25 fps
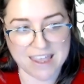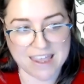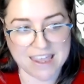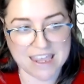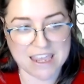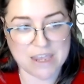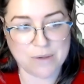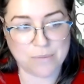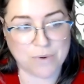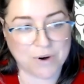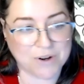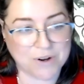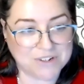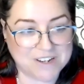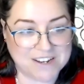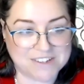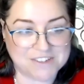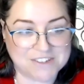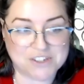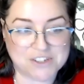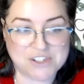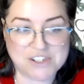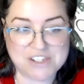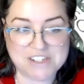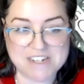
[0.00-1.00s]
He worked as
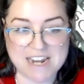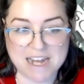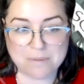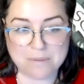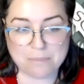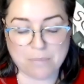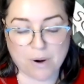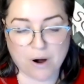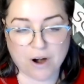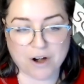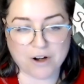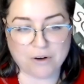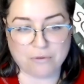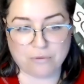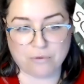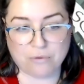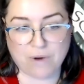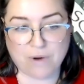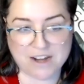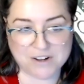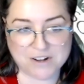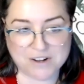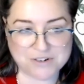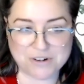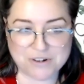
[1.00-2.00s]
a state park
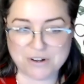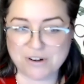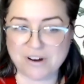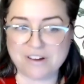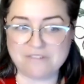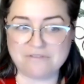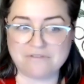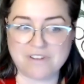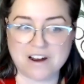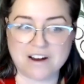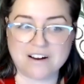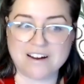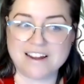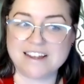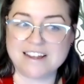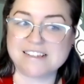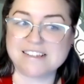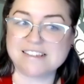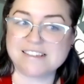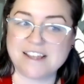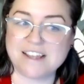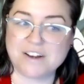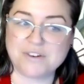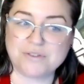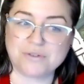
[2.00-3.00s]
ranger at
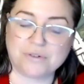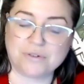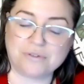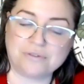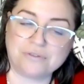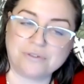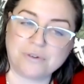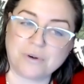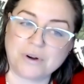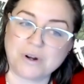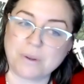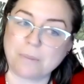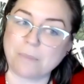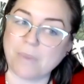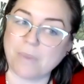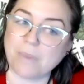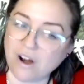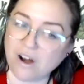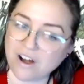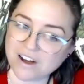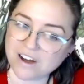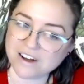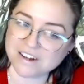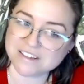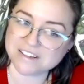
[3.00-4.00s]
various Central Florida
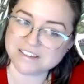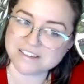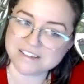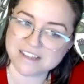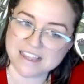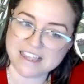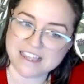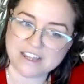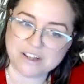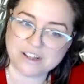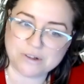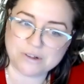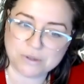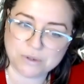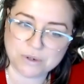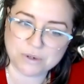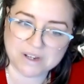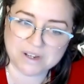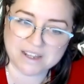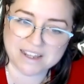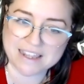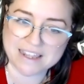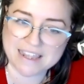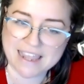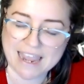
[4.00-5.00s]
parks,
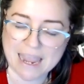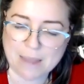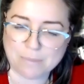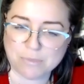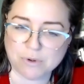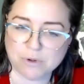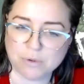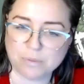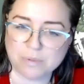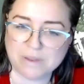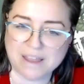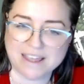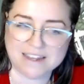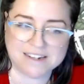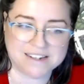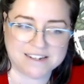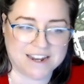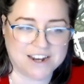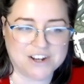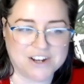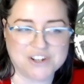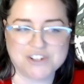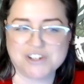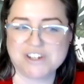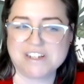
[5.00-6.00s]
including Gamble
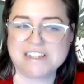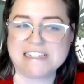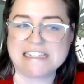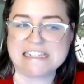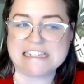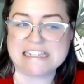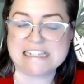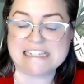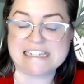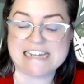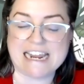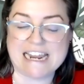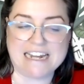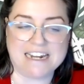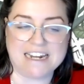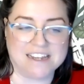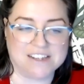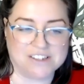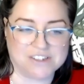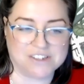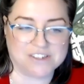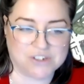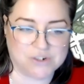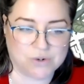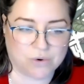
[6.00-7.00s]
Plantation State
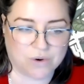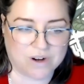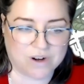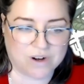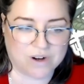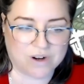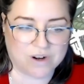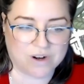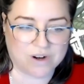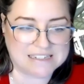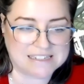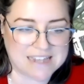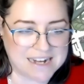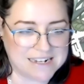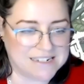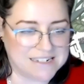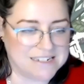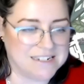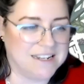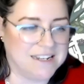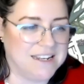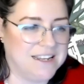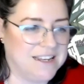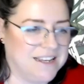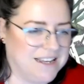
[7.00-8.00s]
Historic Site,
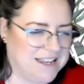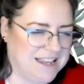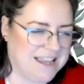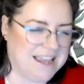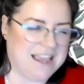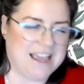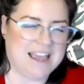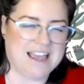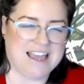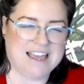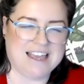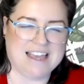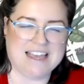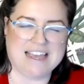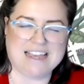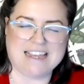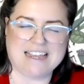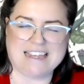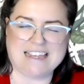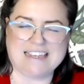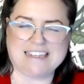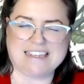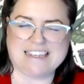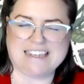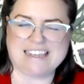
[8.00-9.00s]

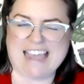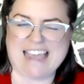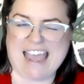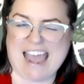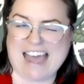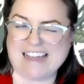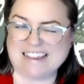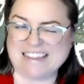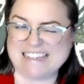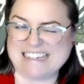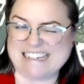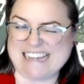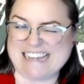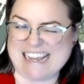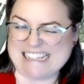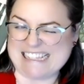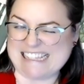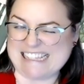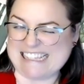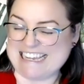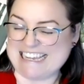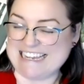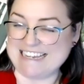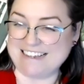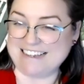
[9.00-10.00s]

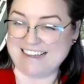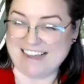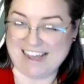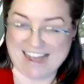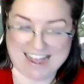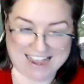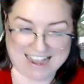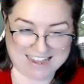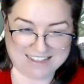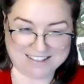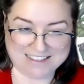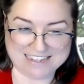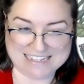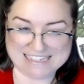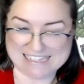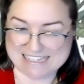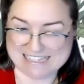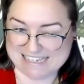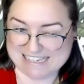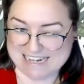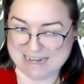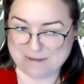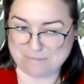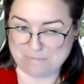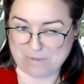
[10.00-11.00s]
Caladesi Island
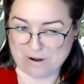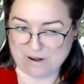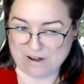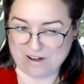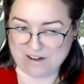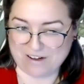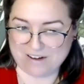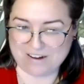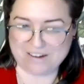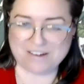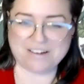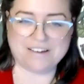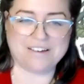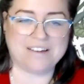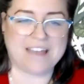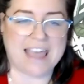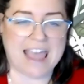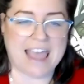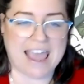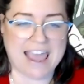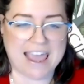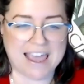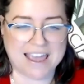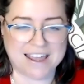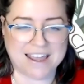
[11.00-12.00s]
State Park,
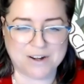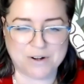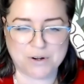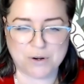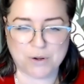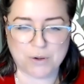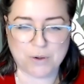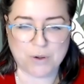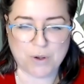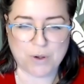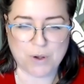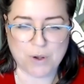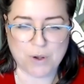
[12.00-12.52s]
and